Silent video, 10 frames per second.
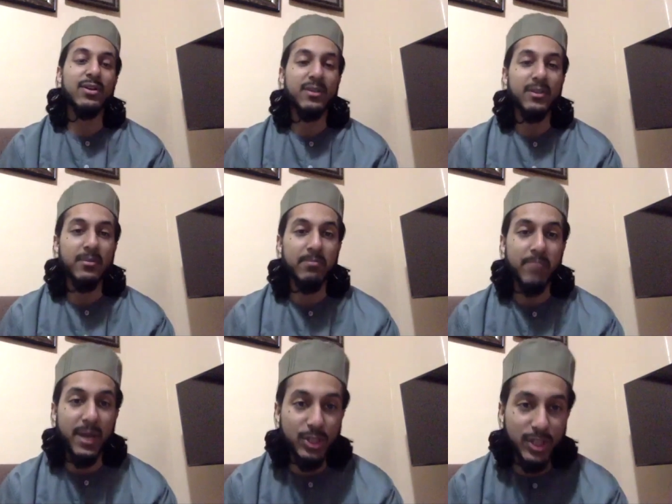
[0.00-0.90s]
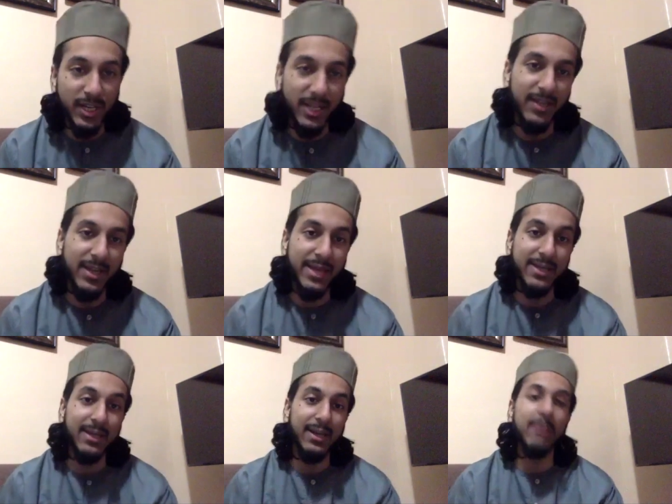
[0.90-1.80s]
mentioning
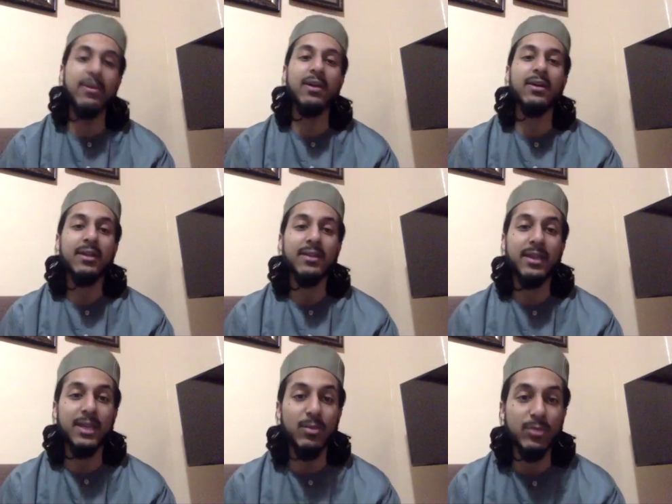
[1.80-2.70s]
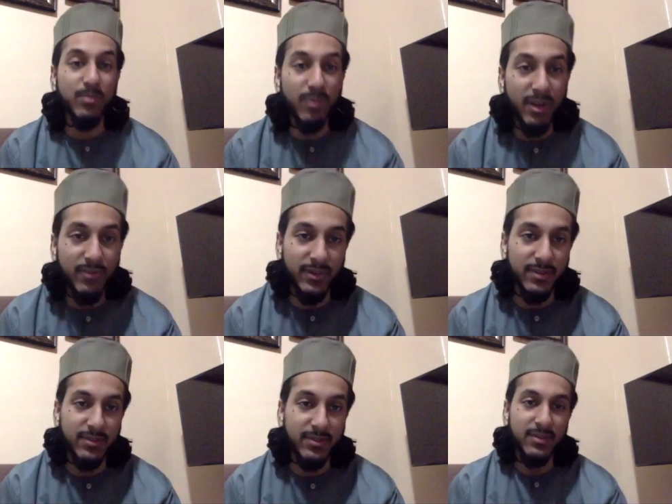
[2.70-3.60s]
and claiming that he was
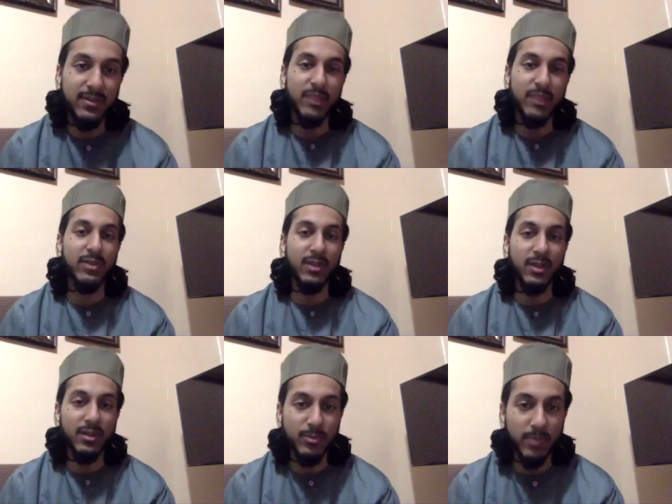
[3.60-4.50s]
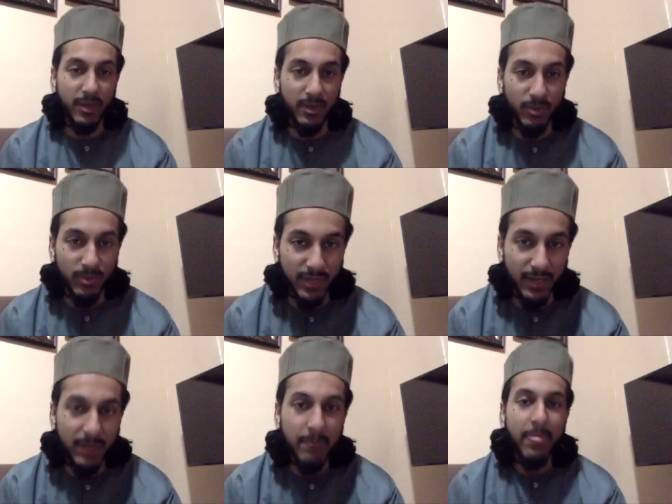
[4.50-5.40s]
prophet of Allah subhanahu wa
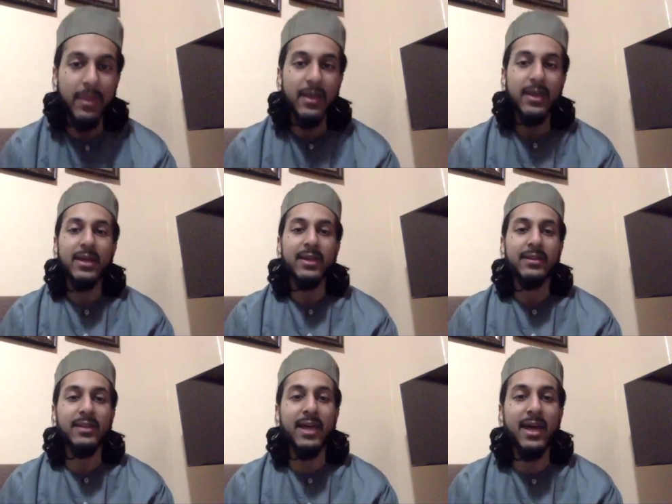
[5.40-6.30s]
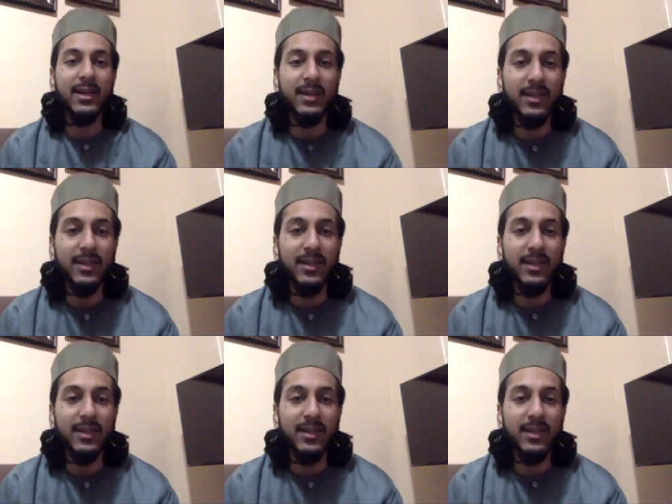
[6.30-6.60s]
ta'ala, then